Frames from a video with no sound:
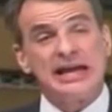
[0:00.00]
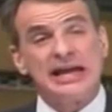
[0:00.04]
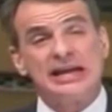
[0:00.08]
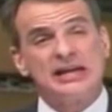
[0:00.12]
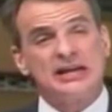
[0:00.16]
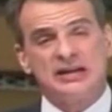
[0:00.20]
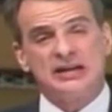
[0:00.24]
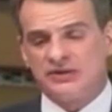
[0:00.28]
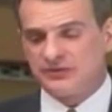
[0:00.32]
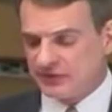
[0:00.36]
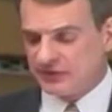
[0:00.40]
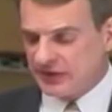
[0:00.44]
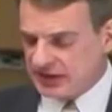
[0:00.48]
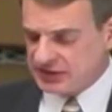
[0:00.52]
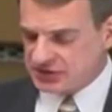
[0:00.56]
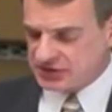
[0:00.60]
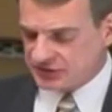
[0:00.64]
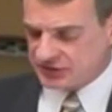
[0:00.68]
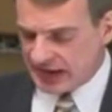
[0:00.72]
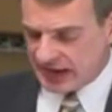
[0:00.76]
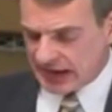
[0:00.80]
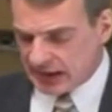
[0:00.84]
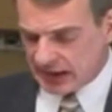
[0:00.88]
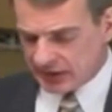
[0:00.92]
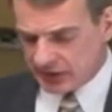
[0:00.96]
Taken at
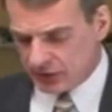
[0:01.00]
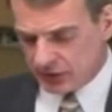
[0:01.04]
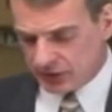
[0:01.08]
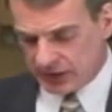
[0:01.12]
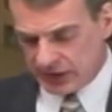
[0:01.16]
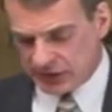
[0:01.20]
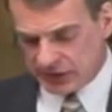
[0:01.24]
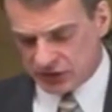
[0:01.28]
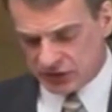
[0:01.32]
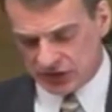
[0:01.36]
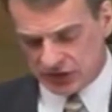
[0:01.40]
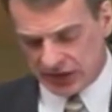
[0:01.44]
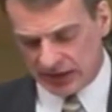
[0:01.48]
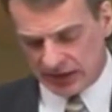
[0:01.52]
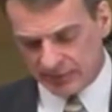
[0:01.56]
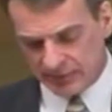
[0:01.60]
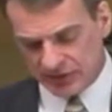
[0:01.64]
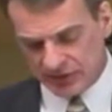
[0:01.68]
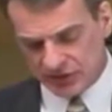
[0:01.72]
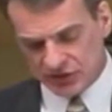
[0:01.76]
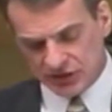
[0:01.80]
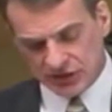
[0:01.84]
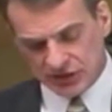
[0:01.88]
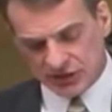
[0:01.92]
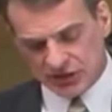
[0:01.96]
face value, these
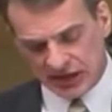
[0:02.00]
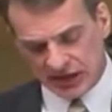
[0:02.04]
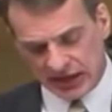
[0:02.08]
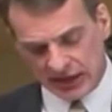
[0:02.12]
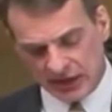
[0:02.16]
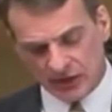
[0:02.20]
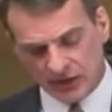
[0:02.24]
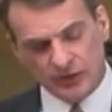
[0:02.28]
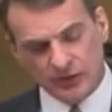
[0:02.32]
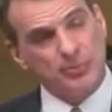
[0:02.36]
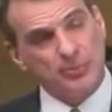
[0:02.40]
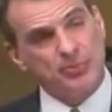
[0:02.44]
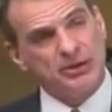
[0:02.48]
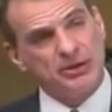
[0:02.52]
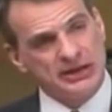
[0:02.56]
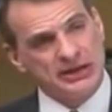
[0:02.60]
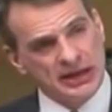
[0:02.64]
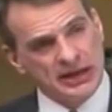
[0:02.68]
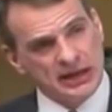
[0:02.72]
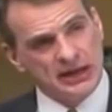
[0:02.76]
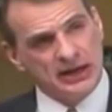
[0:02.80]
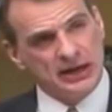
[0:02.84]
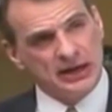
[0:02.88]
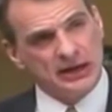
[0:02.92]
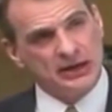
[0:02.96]
statements entail the
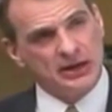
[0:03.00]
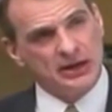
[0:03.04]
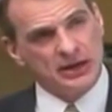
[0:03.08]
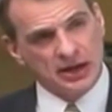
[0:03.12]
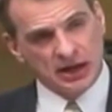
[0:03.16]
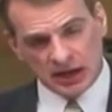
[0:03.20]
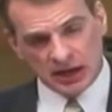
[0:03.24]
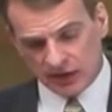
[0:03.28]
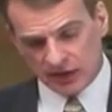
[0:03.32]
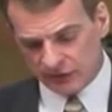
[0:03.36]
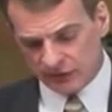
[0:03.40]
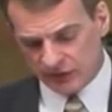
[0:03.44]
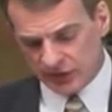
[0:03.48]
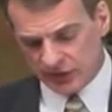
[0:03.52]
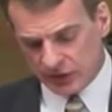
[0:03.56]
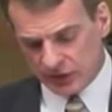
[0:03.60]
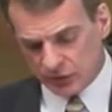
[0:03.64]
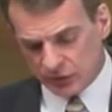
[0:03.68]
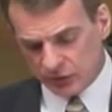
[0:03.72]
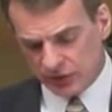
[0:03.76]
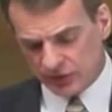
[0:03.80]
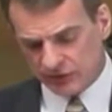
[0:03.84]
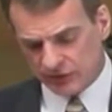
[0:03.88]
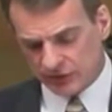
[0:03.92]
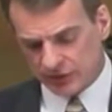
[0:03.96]
beginning of the
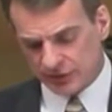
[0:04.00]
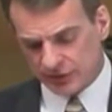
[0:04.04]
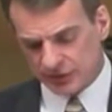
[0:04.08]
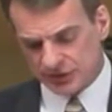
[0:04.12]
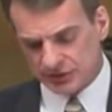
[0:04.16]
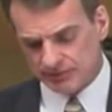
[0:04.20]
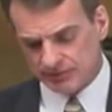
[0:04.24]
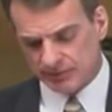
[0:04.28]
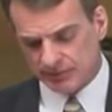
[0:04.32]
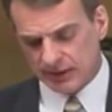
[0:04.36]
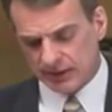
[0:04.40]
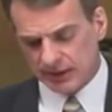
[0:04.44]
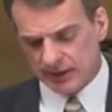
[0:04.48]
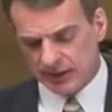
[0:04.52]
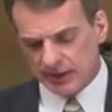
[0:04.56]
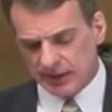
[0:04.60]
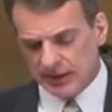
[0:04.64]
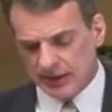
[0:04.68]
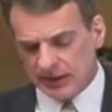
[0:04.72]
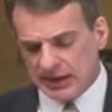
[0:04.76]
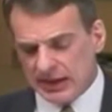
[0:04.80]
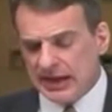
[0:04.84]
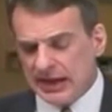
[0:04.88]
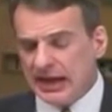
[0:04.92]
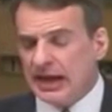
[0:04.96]
universe.
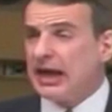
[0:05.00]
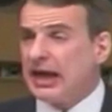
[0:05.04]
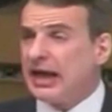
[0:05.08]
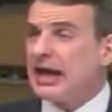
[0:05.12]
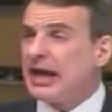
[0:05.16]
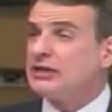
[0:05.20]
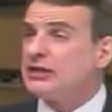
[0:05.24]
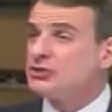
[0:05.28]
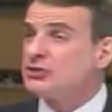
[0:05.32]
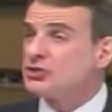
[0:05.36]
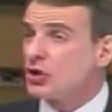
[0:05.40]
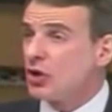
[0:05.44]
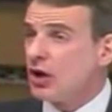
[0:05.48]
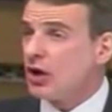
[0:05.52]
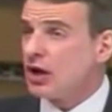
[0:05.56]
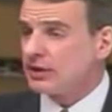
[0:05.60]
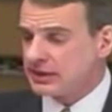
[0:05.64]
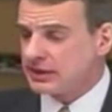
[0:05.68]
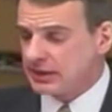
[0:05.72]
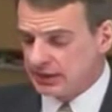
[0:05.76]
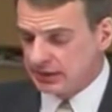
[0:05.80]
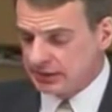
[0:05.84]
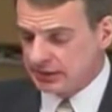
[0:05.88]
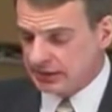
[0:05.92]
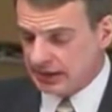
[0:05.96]
Hence,
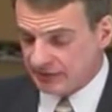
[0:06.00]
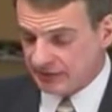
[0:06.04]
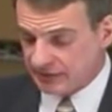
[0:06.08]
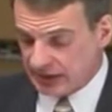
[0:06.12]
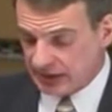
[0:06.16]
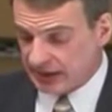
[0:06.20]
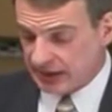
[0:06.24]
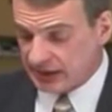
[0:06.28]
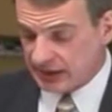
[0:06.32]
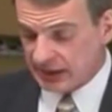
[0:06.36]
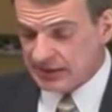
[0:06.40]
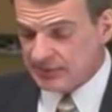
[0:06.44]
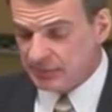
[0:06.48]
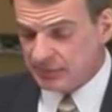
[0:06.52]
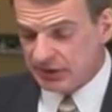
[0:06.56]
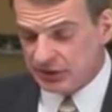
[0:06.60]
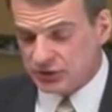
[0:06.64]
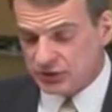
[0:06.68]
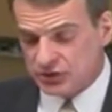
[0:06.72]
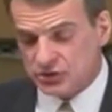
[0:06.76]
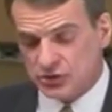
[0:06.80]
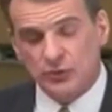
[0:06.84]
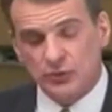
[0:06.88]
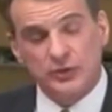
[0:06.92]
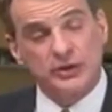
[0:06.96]
Hawking evidently
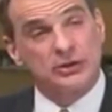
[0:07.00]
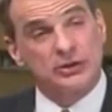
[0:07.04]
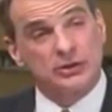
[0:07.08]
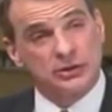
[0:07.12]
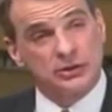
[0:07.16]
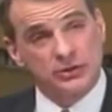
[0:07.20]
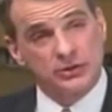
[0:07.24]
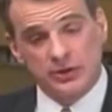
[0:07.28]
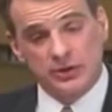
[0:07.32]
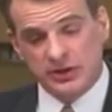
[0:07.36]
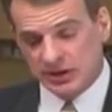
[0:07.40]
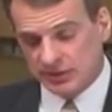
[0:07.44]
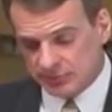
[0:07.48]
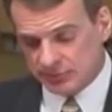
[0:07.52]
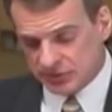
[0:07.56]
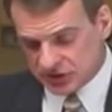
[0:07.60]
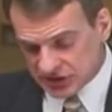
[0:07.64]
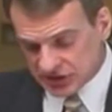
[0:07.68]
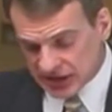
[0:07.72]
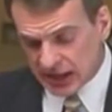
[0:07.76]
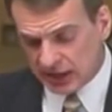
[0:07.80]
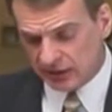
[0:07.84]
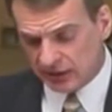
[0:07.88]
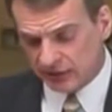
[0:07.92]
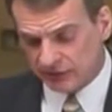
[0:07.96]
means to include
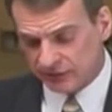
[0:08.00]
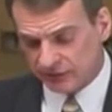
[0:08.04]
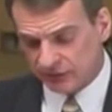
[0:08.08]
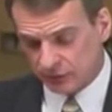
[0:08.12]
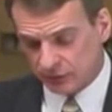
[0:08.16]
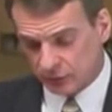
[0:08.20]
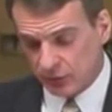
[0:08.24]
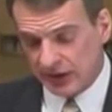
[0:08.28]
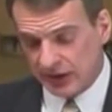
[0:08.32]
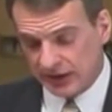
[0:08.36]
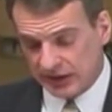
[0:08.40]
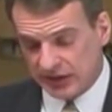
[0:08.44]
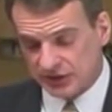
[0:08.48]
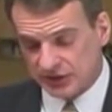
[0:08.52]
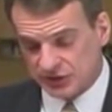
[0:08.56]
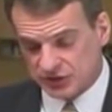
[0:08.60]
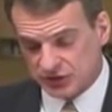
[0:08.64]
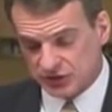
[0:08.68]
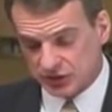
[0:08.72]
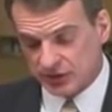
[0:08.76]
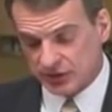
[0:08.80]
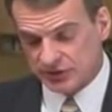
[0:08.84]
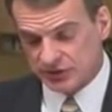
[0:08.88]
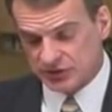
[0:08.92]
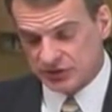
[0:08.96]
himself when he
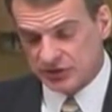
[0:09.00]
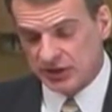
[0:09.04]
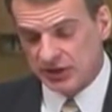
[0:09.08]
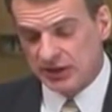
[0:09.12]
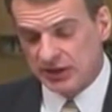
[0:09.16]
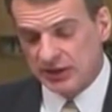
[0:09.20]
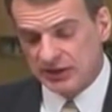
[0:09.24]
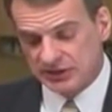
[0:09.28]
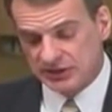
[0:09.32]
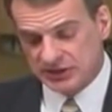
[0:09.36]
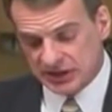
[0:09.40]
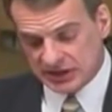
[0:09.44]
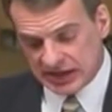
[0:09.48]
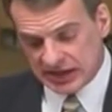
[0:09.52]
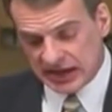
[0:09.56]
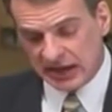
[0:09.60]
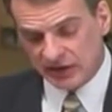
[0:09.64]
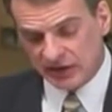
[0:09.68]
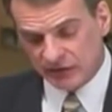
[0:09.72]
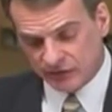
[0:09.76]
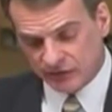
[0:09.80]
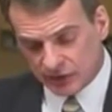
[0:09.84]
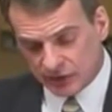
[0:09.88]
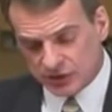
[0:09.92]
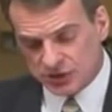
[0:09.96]
asserts,
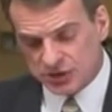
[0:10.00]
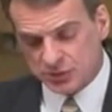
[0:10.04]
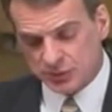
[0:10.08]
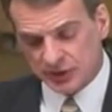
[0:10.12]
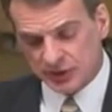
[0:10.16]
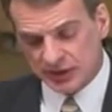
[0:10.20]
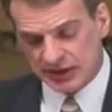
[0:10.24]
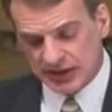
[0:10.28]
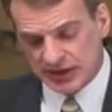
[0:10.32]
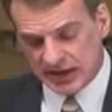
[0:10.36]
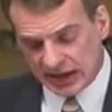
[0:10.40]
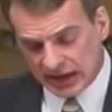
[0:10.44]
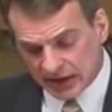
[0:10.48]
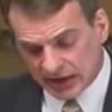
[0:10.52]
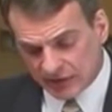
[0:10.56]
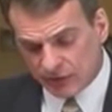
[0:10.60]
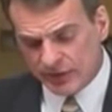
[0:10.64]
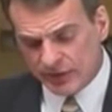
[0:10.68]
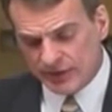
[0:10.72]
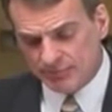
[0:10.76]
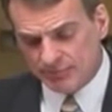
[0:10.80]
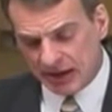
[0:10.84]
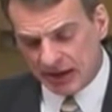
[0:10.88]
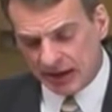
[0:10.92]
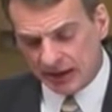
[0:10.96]
today virtually
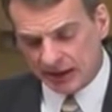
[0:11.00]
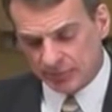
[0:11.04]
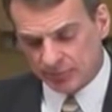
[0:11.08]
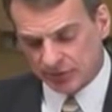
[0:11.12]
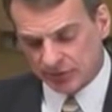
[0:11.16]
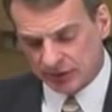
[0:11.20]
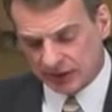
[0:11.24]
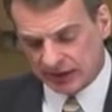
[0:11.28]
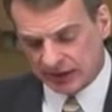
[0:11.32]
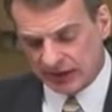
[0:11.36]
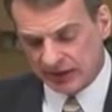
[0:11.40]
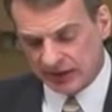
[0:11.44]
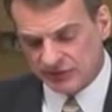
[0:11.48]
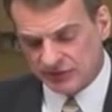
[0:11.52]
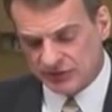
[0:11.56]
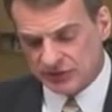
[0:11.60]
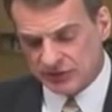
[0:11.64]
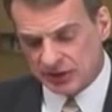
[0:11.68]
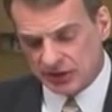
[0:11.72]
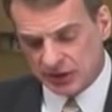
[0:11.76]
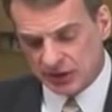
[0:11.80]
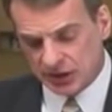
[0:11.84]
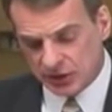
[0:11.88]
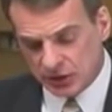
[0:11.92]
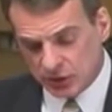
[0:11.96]
everybody
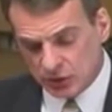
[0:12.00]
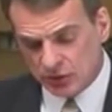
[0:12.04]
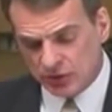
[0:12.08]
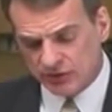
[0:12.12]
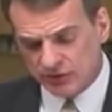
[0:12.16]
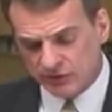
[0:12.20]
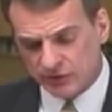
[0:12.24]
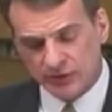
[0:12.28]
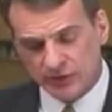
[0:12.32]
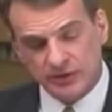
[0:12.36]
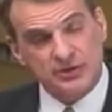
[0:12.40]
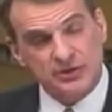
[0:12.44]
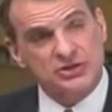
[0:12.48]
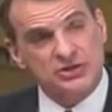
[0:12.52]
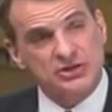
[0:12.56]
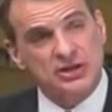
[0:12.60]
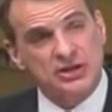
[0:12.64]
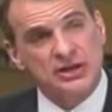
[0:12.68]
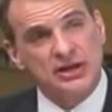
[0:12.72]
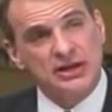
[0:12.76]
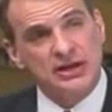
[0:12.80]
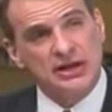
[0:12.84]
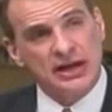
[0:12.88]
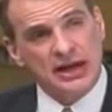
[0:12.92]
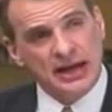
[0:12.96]
believes that the
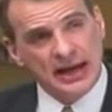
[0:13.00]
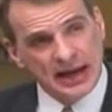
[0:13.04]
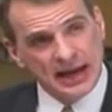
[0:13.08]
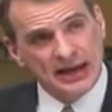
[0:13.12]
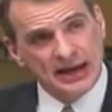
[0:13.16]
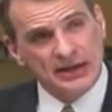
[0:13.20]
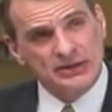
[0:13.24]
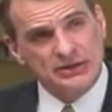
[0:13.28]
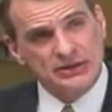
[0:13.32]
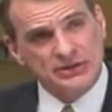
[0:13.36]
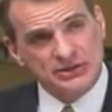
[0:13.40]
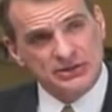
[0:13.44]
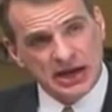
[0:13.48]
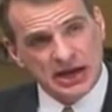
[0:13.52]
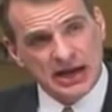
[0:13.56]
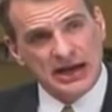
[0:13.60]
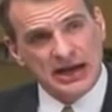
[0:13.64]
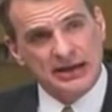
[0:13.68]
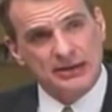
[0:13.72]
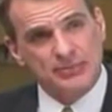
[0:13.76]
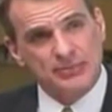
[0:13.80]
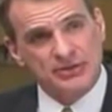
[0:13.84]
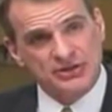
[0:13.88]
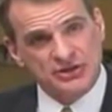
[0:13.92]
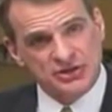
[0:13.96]
universe and
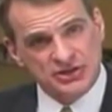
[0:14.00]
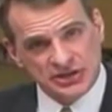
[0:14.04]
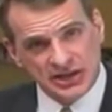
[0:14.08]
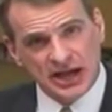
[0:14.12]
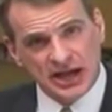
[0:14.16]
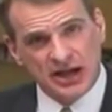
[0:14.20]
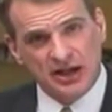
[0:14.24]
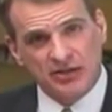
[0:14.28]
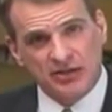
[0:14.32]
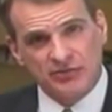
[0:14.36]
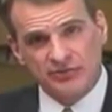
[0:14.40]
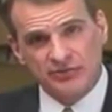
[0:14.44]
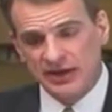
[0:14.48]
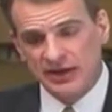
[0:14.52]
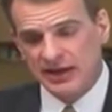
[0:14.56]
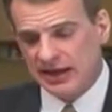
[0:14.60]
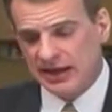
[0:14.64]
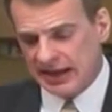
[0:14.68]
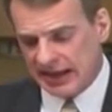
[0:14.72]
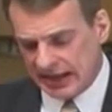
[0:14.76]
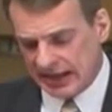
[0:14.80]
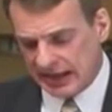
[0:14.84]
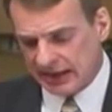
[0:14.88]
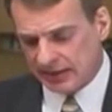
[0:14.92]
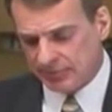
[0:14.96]
time itself
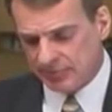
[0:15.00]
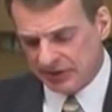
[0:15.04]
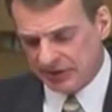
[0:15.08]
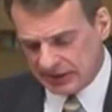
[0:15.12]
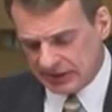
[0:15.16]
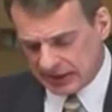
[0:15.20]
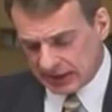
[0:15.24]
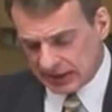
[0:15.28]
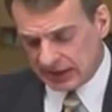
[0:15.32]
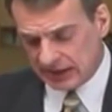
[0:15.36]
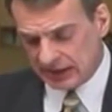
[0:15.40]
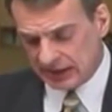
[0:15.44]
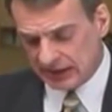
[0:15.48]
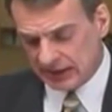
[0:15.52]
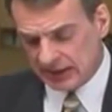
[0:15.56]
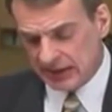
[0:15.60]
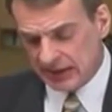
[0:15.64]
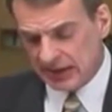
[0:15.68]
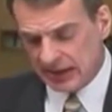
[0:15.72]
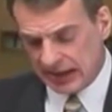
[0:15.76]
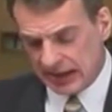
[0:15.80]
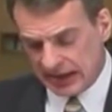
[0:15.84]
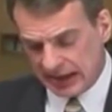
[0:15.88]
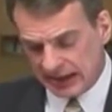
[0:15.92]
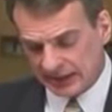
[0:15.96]
had a beginning
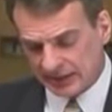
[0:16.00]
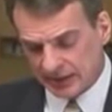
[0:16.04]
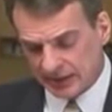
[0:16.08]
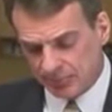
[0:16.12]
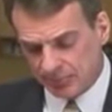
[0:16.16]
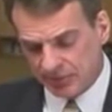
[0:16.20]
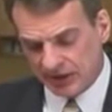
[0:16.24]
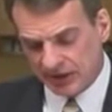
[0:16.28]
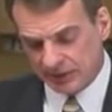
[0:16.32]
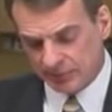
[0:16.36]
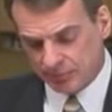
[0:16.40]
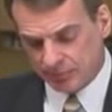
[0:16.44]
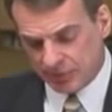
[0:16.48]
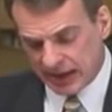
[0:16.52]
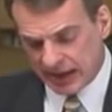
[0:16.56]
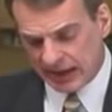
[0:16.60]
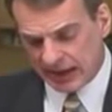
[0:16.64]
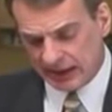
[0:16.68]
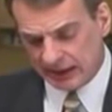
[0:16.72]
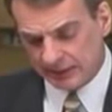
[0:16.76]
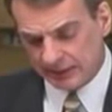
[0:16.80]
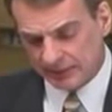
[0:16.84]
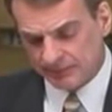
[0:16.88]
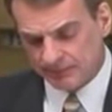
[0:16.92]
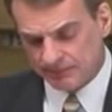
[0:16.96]
at the Big
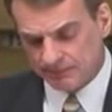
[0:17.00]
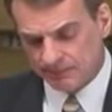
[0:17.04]
Bang.